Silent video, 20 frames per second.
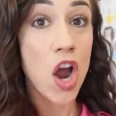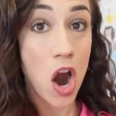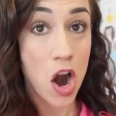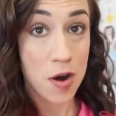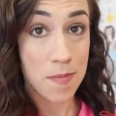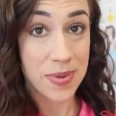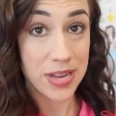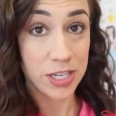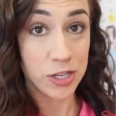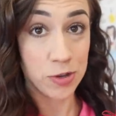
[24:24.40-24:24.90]

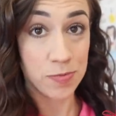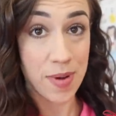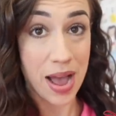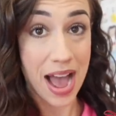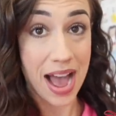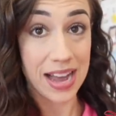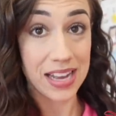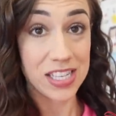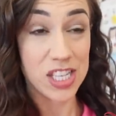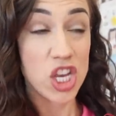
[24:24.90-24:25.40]
garbage
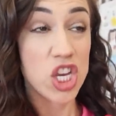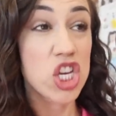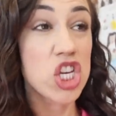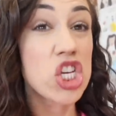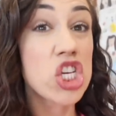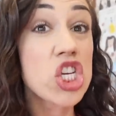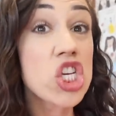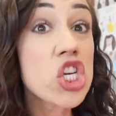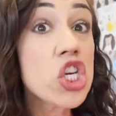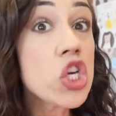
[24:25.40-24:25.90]
bags,
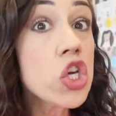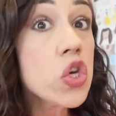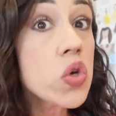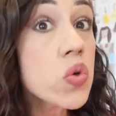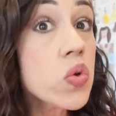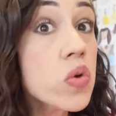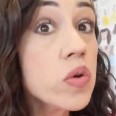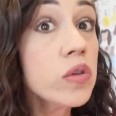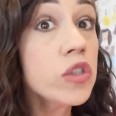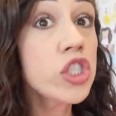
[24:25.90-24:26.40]

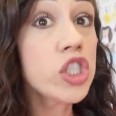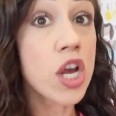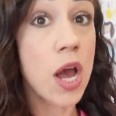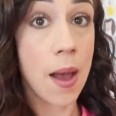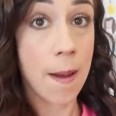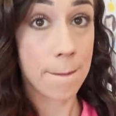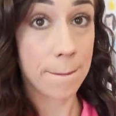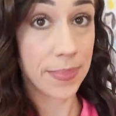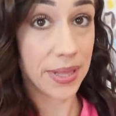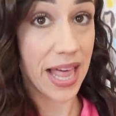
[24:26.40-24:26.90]
huge
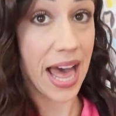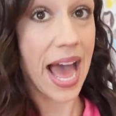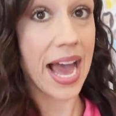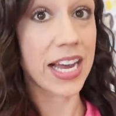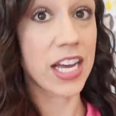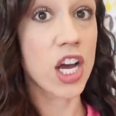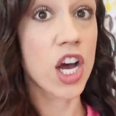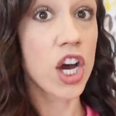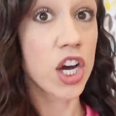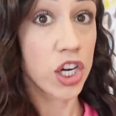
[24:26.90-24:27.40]

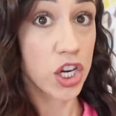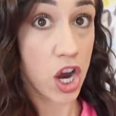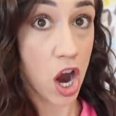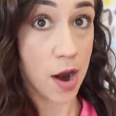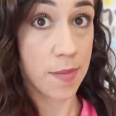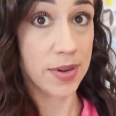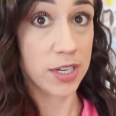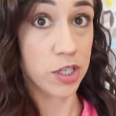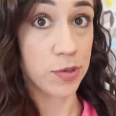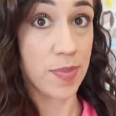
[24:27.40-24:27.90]
black
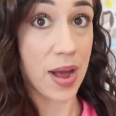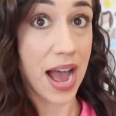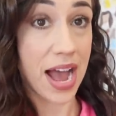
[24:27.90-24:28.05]
garbage